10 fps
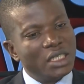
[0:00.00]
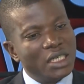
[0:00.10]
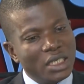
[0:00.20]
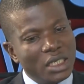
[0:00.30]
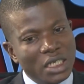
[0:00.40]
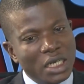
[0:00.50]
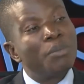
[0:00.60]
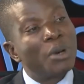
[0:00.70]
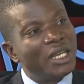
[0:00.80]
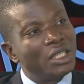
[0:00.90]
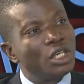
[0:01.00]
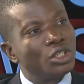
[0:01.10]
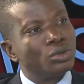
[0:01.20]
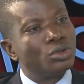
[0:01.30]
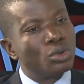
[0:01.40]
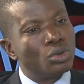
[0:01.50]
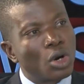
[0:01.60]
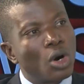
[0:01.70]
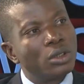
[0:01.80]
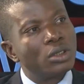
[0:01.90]
the, the, the implementation to
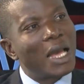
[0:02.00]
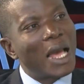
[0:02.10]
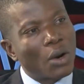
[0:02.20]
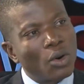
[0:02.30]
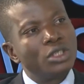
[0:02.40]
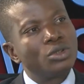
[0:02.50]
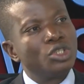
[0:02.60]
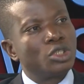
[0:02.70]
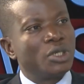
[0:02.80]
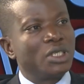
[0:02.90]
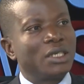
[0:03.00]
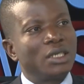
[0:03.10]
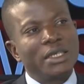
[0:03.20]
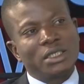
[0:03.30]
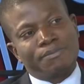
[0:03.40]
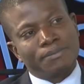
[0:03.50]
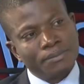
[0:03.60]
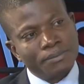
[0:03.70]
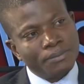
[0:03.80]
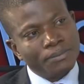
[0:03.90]
run according to the spirit and the letter. Now,